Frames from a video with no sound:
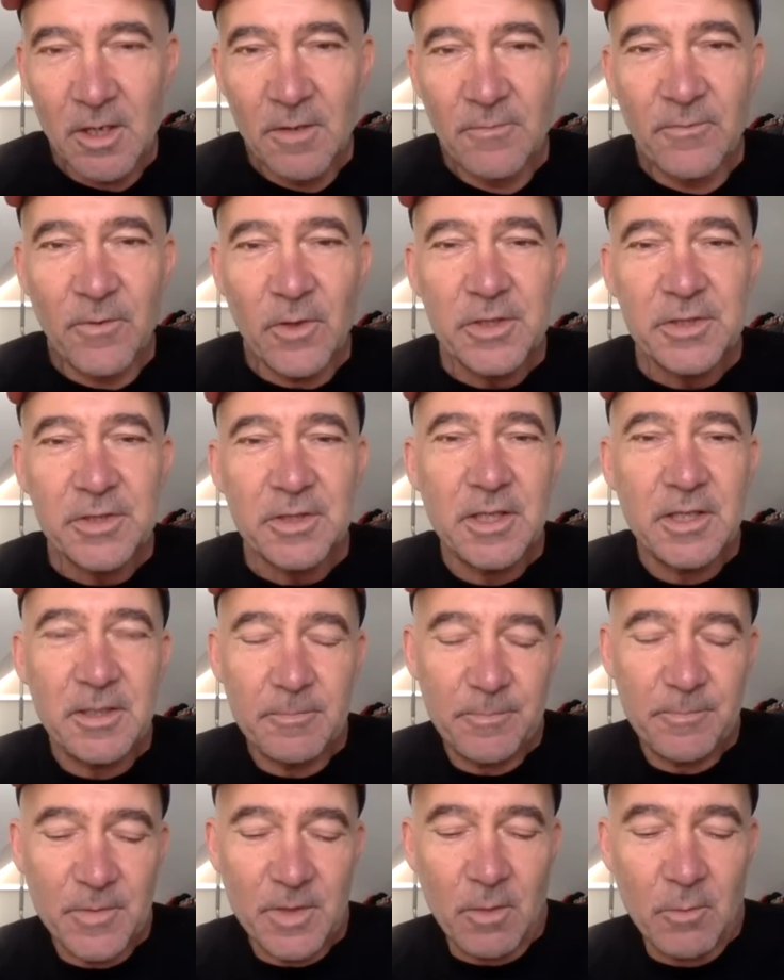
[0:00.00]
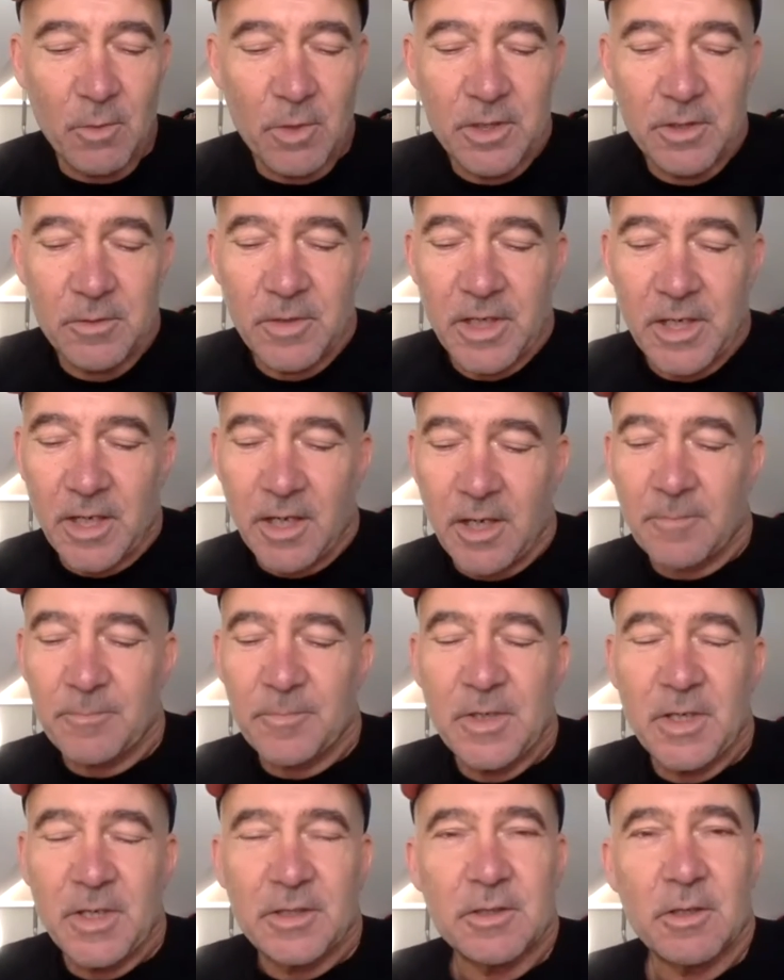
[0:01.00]
Firstly, I want to
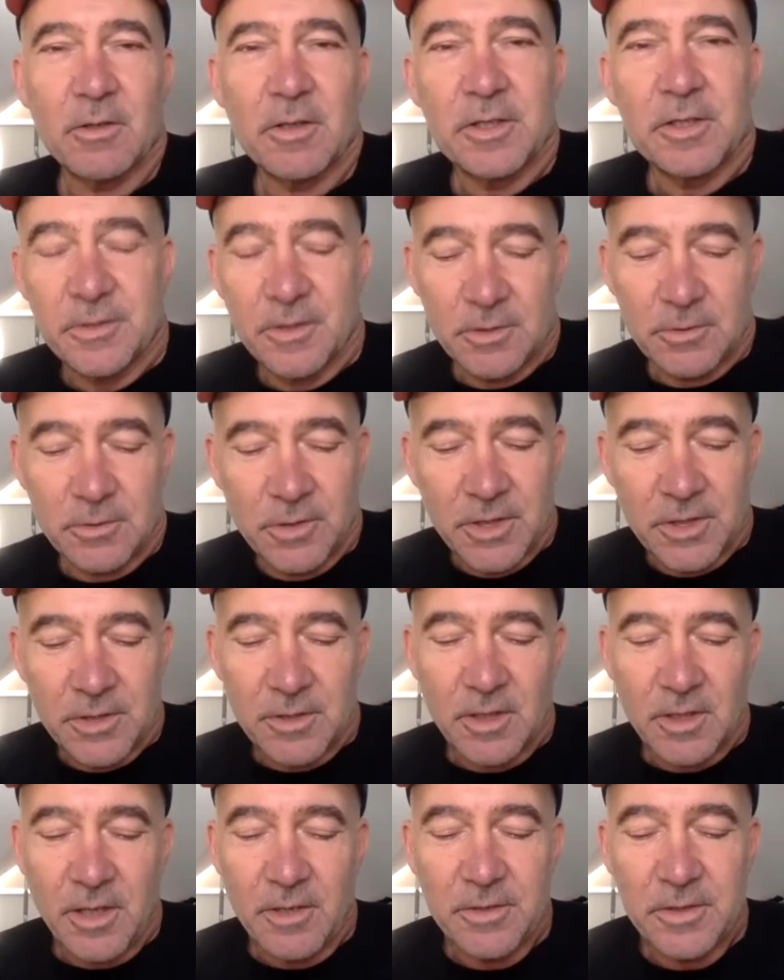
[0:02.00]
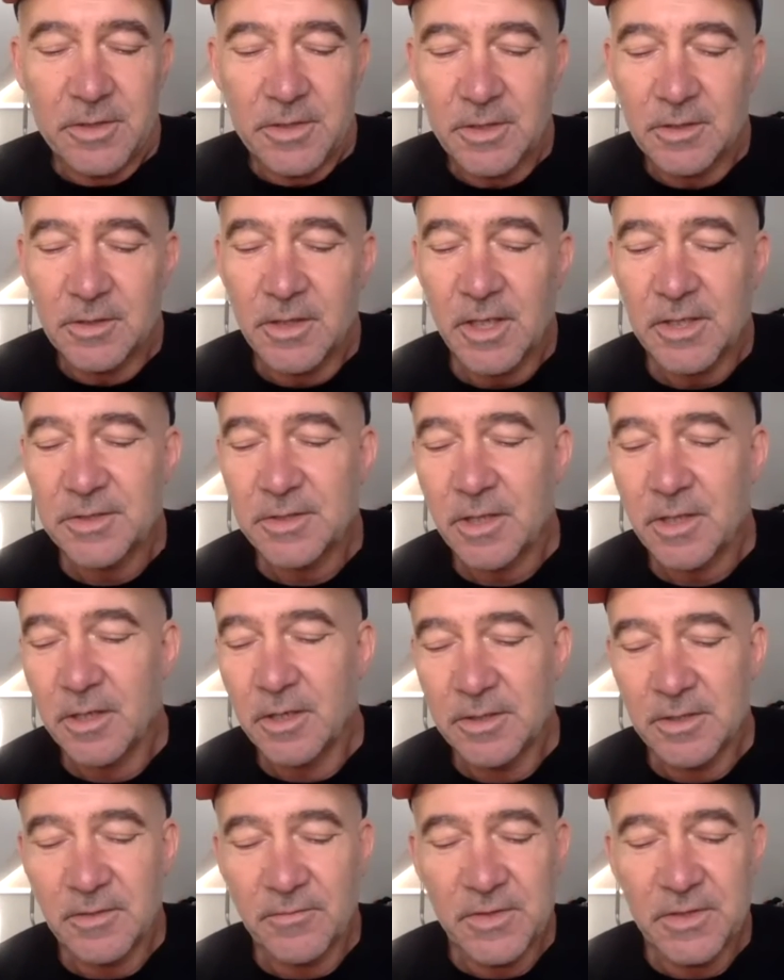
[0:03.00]
acknowledge the traditional owners and
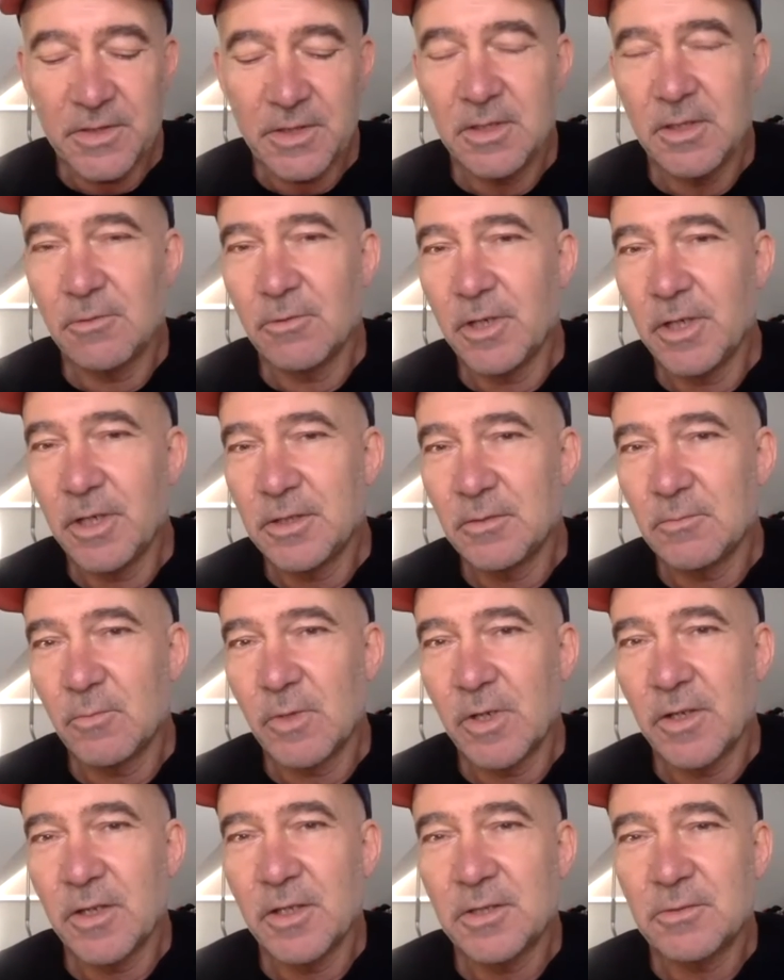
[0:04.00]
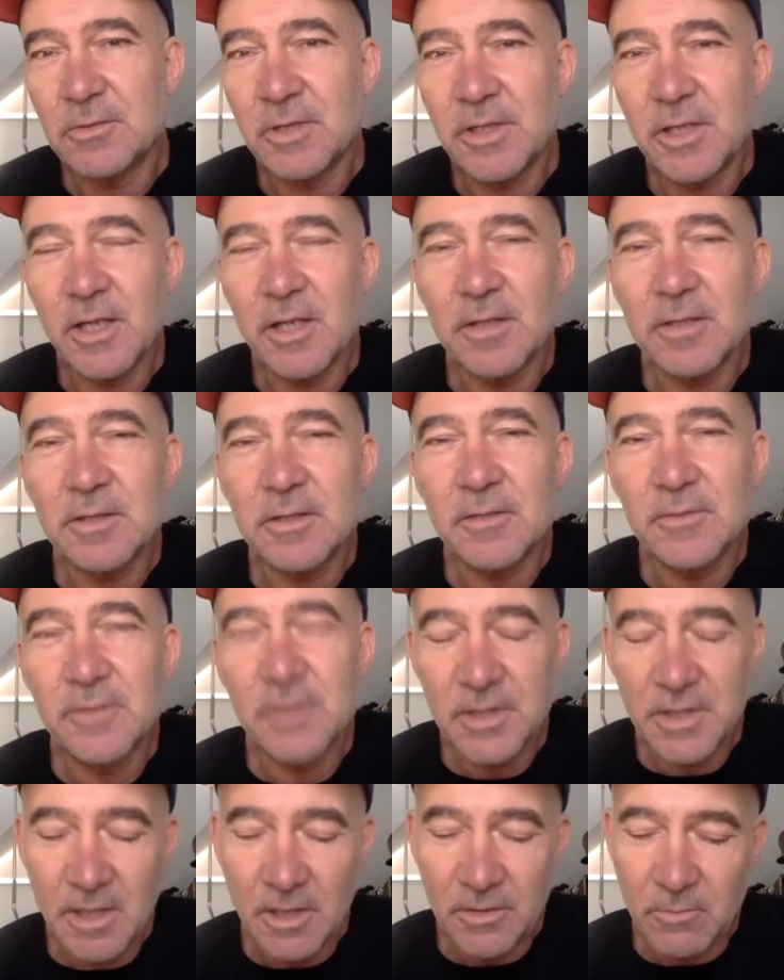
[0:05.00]
custodians of the Sydney region where the History Council of New
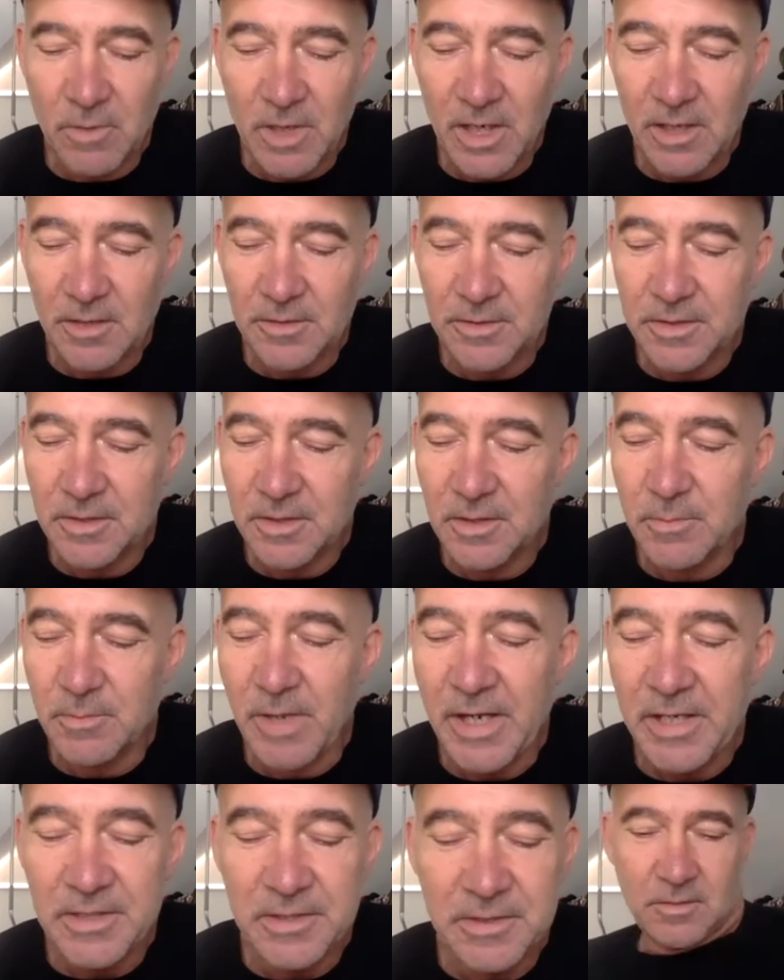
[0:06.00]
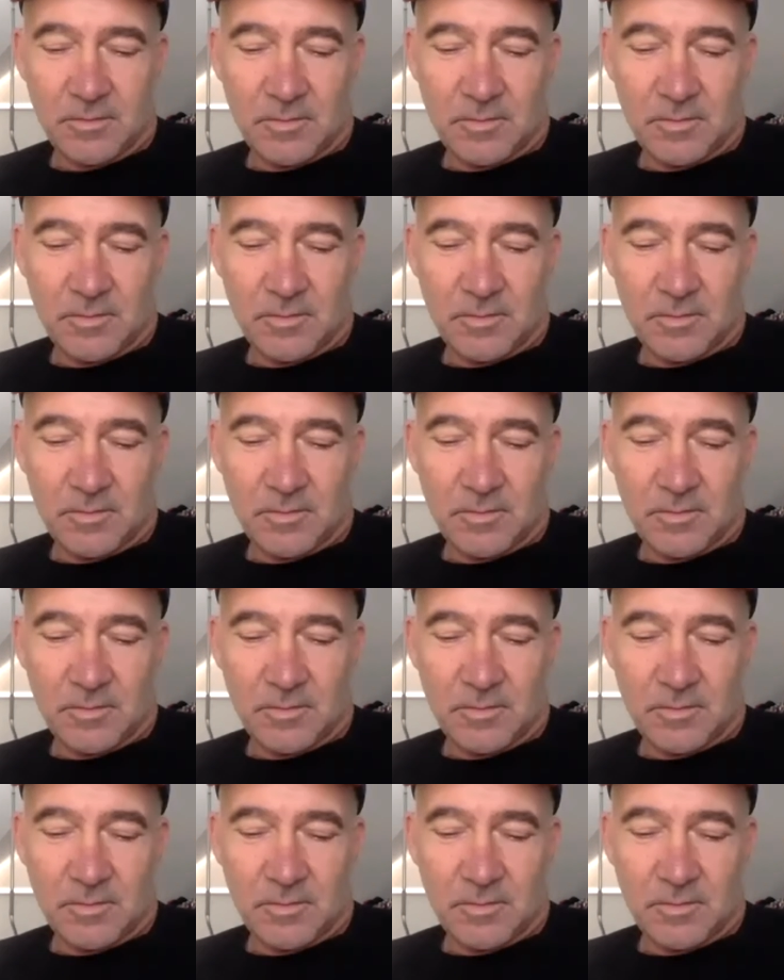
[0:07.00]
South Wales is based.